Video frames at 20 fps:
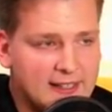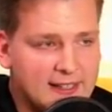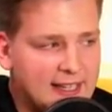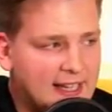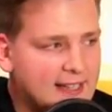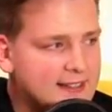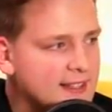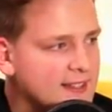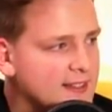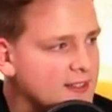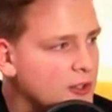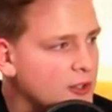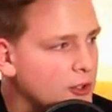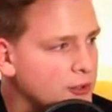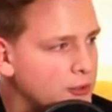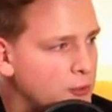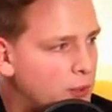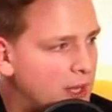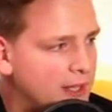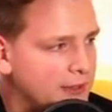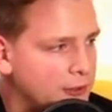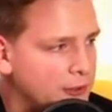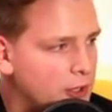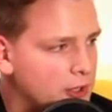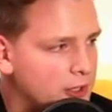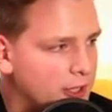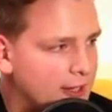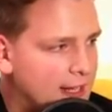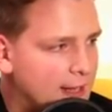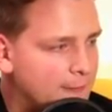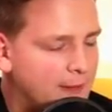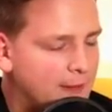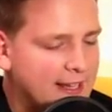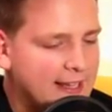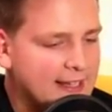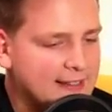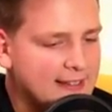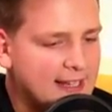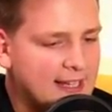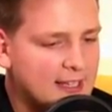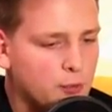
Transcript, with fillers: it is not $1. If I can get